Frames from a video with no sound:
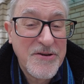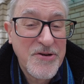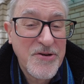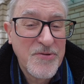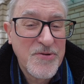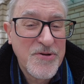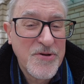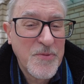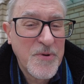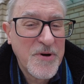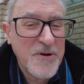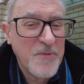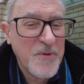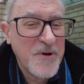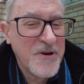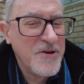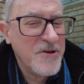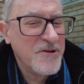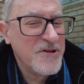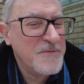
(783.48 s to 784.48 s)
to use the word
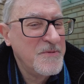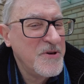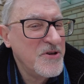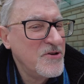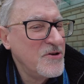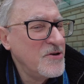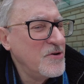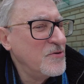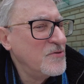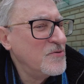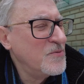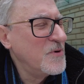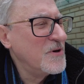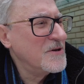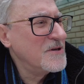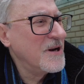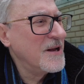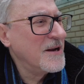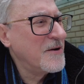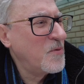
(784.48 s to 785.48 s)
weird. You're not supposed to use
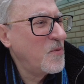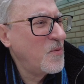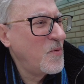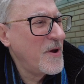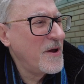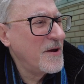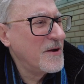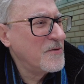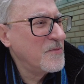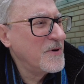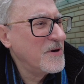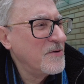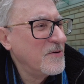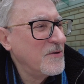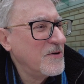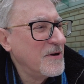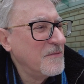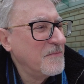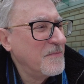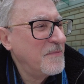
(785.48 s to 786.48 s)
words like weird when you
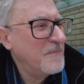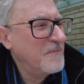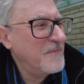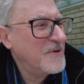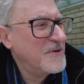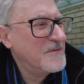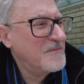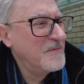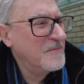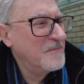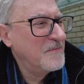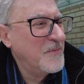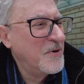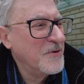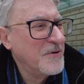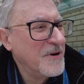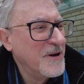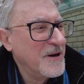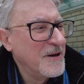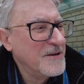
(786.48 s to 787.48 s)
look at
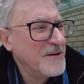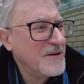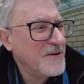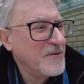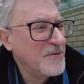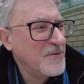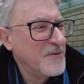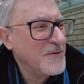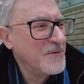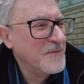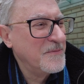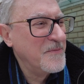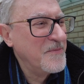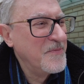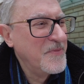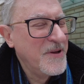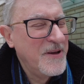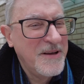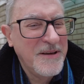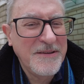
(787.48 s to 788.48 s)
modern art, are you?
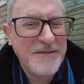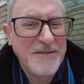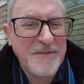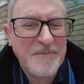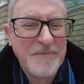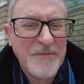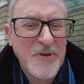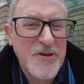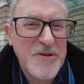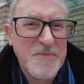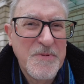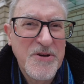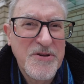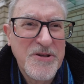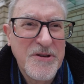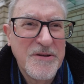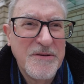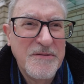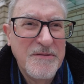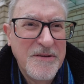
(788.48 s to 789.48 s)
You're supposed
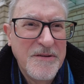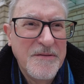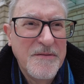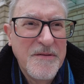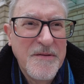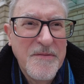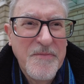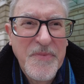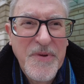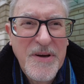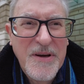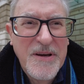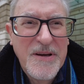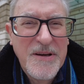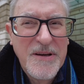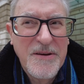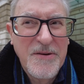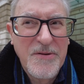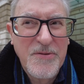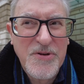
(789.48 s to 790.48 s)
to
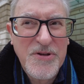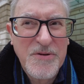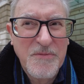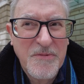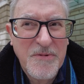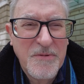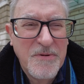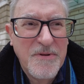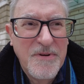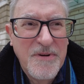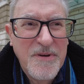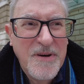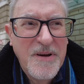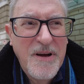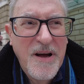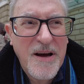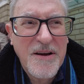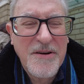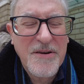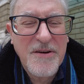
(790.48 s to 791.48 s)
use,
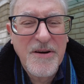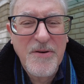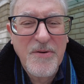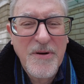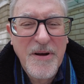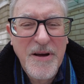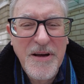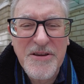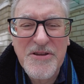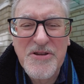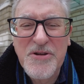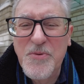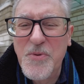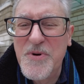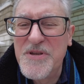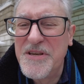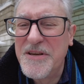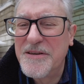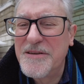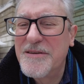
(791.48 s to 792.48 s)
I don't know,
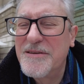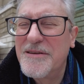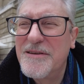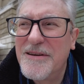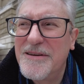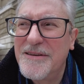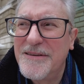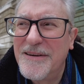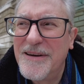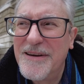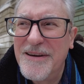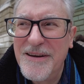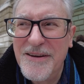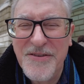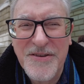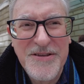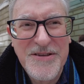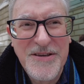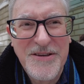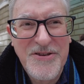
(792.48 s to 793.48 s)
exquisite and
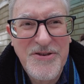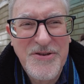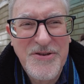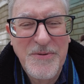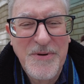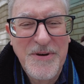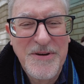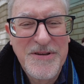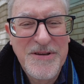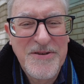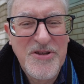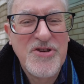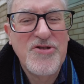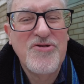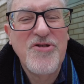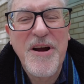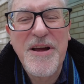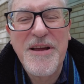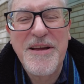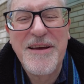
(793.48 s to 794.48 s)
other such words.
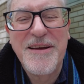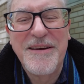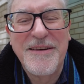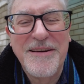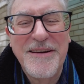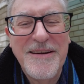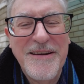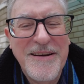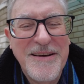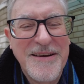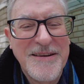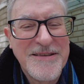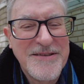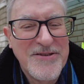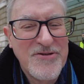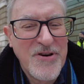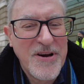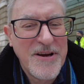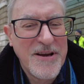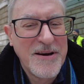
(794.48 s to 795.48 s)

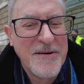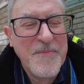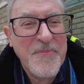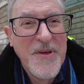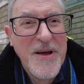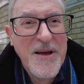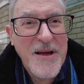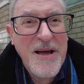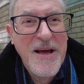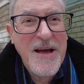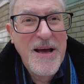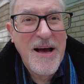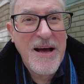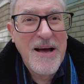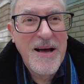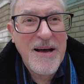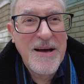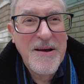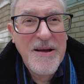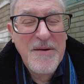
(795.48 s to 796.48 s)
Striking.
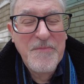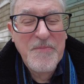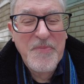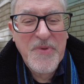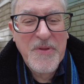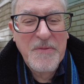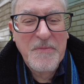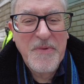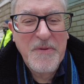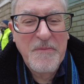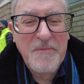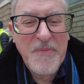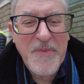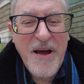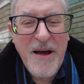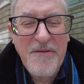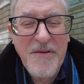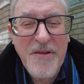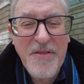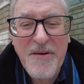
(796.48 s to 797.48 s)
I've
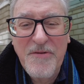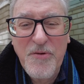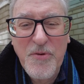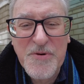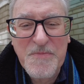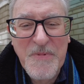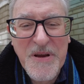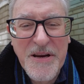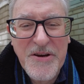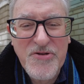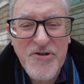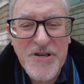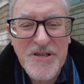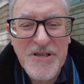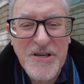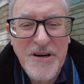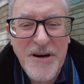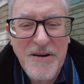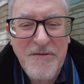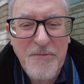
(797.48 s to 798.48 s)
always been
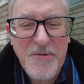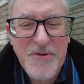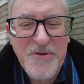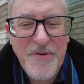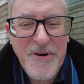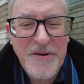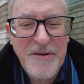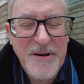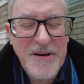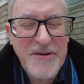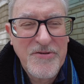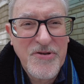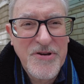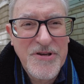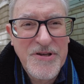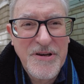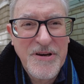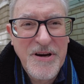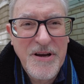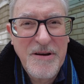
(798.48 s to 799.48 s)
interesting. I've always found it
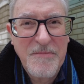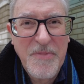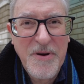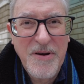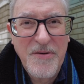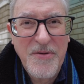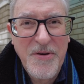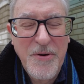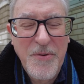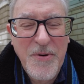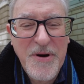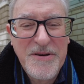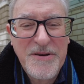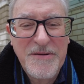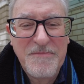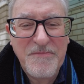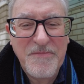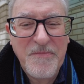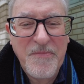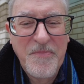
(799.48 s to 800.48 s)
interesting. I've
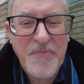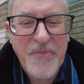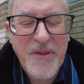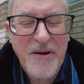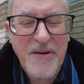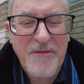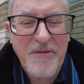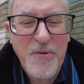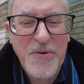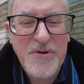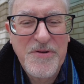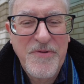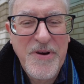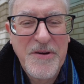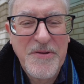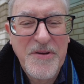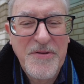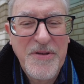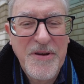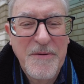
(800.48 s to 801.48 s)
always
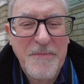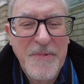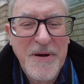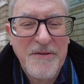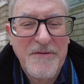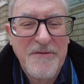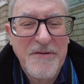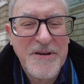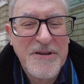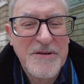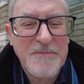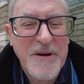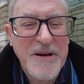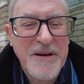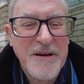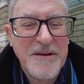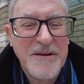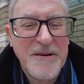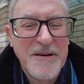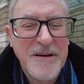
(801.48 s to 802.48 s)
found the thing about Francis
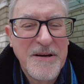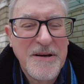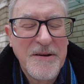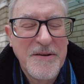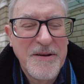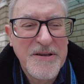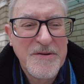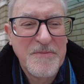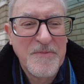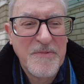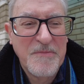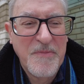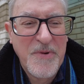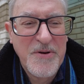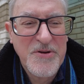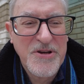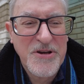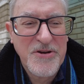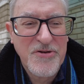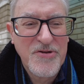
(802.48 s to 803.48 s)
Bacon that's
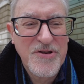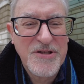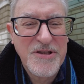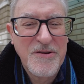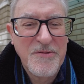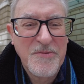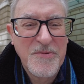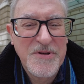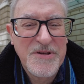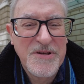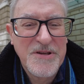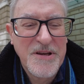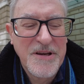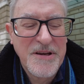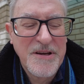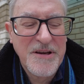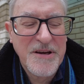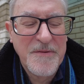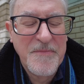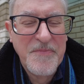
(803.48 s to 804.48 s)
most interesting was
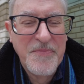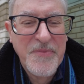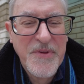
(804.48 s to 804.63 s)
the